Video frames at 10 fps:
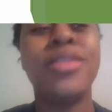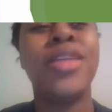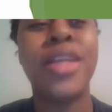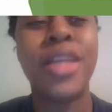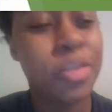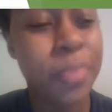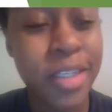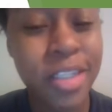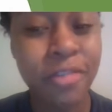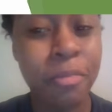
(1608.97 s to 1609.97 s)
that each
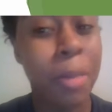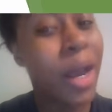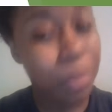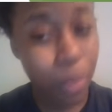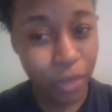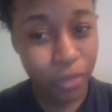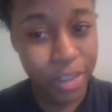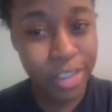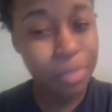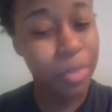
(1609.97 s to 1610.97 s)
piece of my
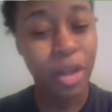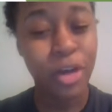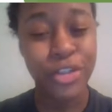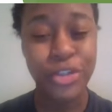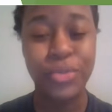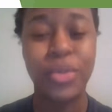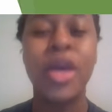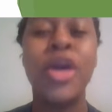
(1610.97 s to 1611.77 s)
breakfast belongs to.